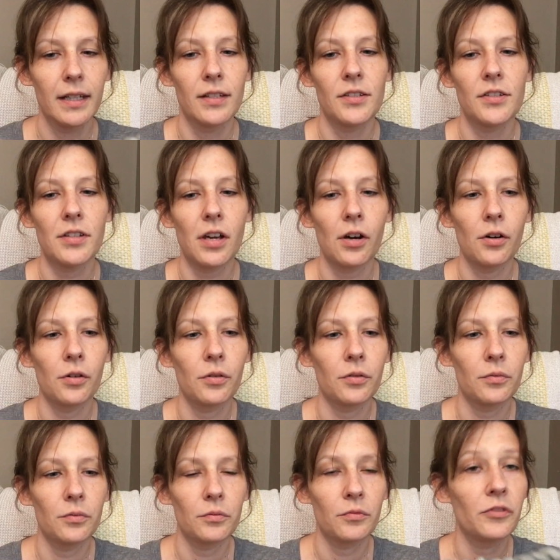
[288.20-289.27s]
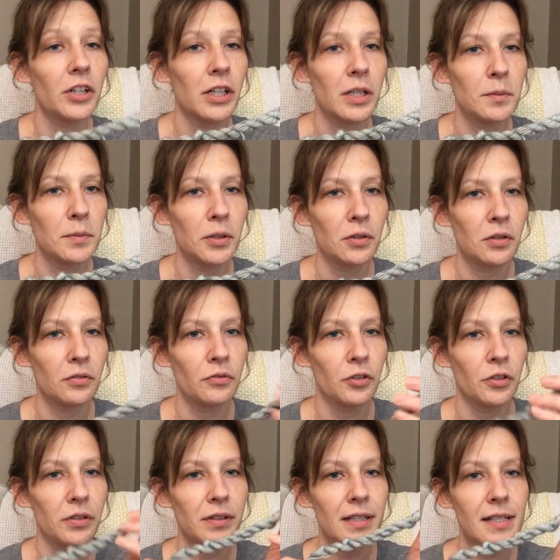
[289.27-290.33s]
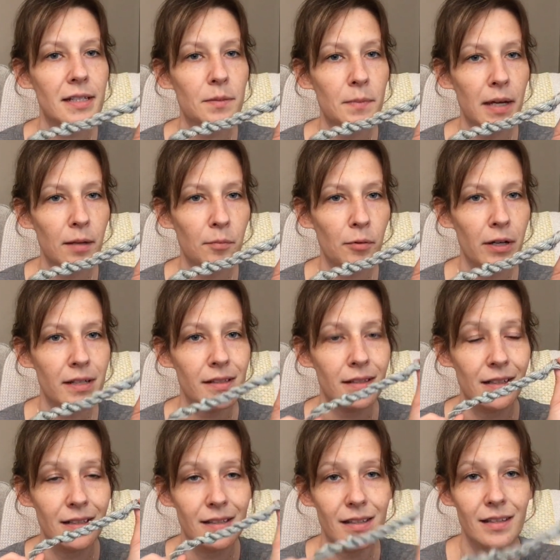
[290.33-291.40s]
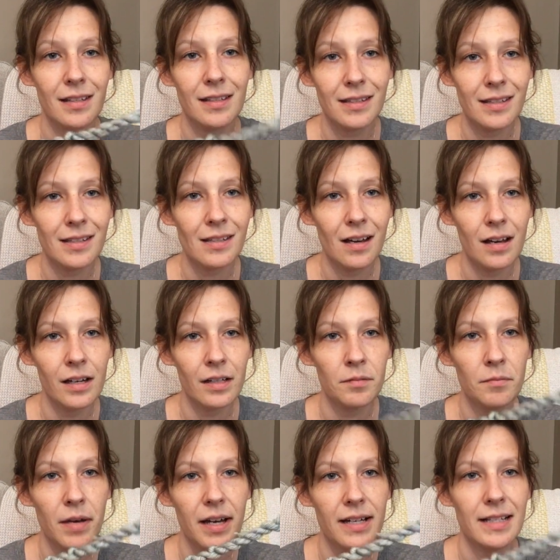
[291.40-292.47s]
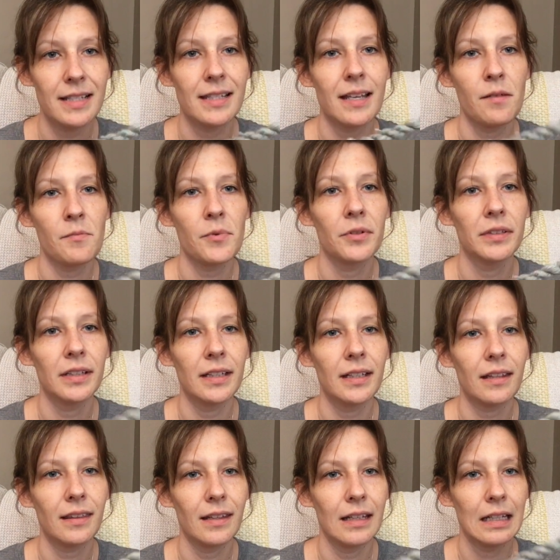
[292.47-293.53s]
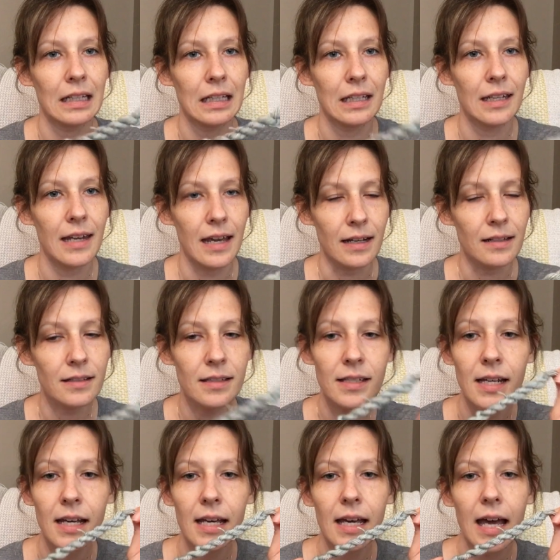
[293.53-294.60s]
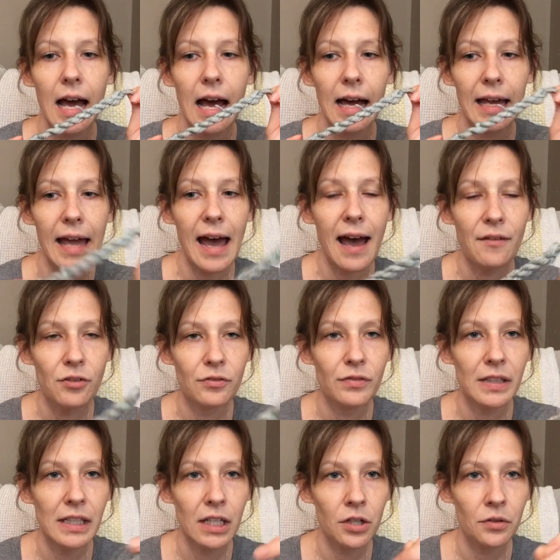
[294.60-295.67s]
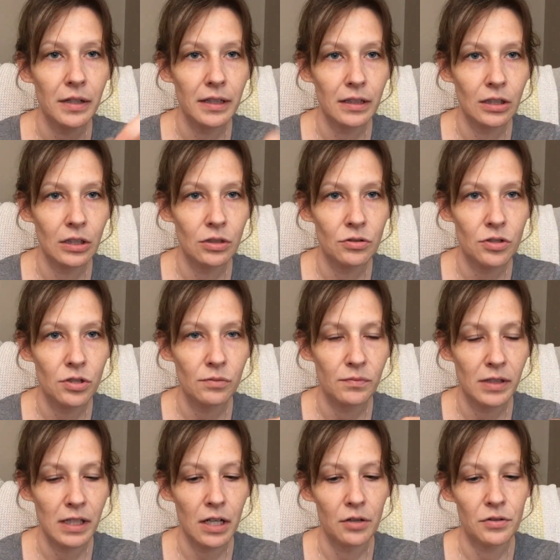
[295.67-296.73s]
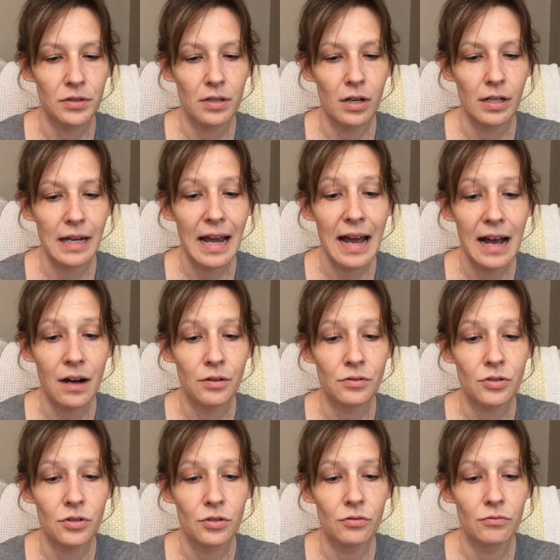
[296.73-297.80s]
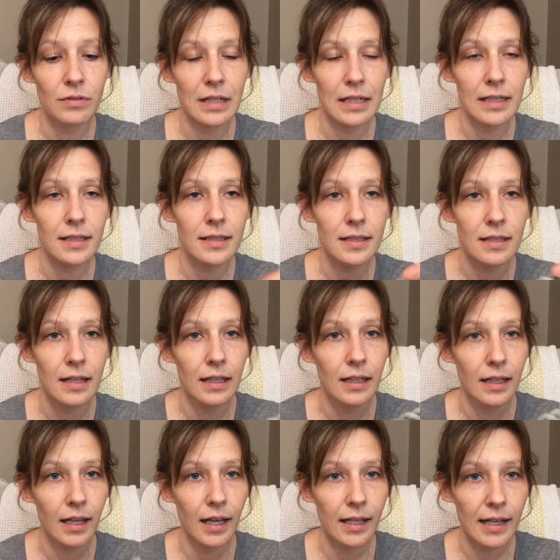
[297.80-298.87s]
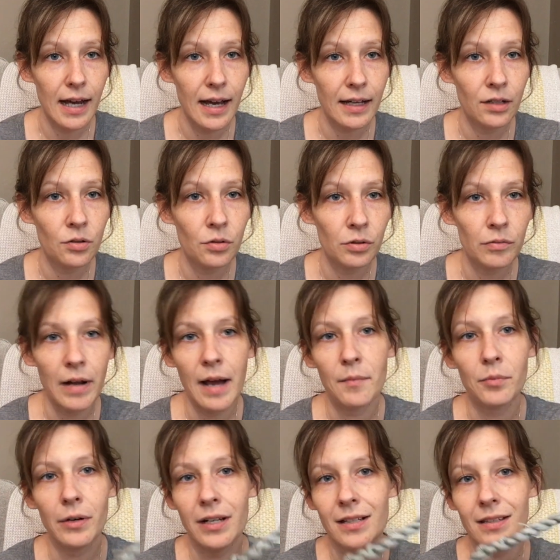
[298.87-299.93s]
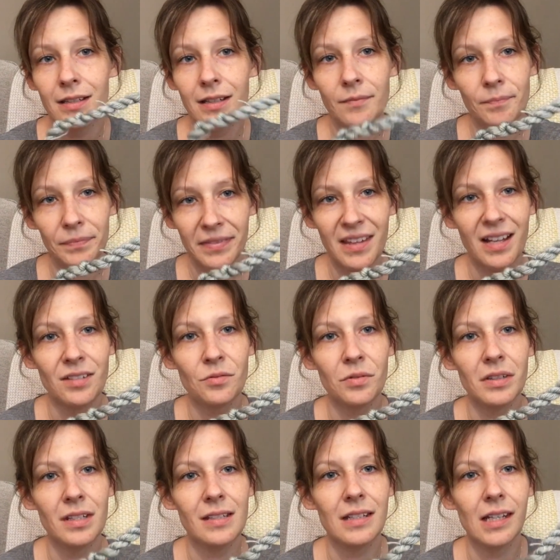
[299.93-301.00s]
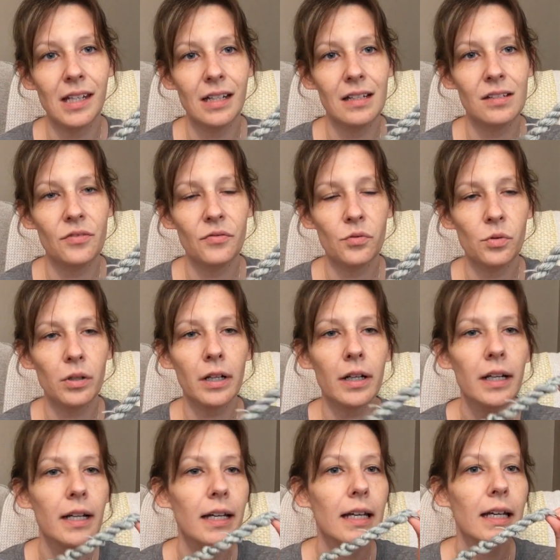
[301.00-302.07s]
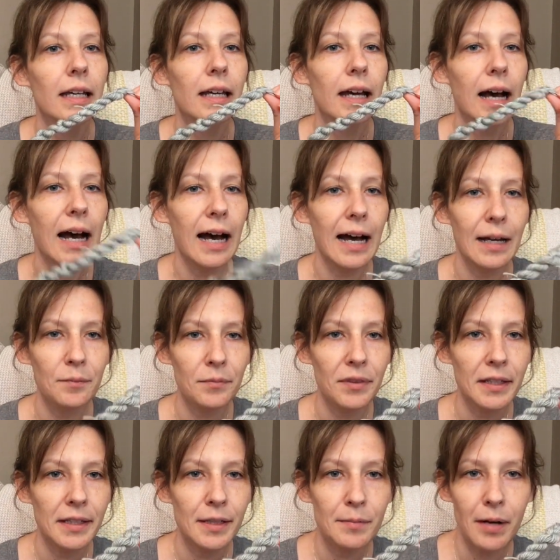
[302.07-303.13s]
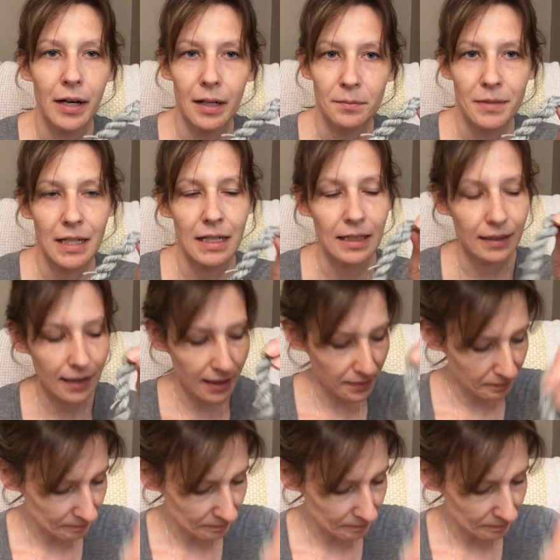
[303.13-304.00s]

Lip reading: So very beautiful. These make bracelets. This is on my sample knit thing next. I have a video in the YouTube videos on how to knit an I-cord wrap bracelet. That's what this kit is for. I'm thinking about updating that